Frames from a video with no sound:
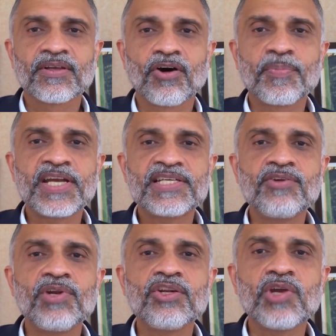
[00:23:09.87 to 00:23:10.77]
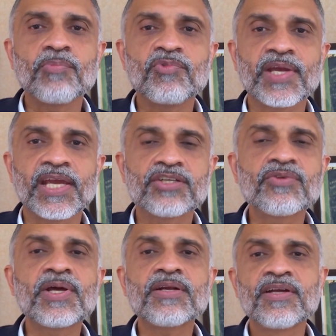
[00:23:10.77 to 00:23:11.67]
Operationally, you need to keep tweaking it.
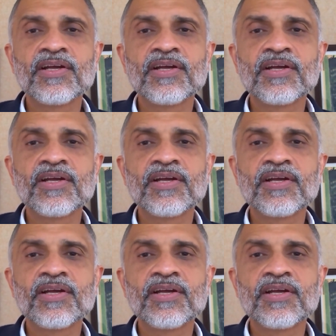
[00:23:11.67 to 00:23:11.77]
So we're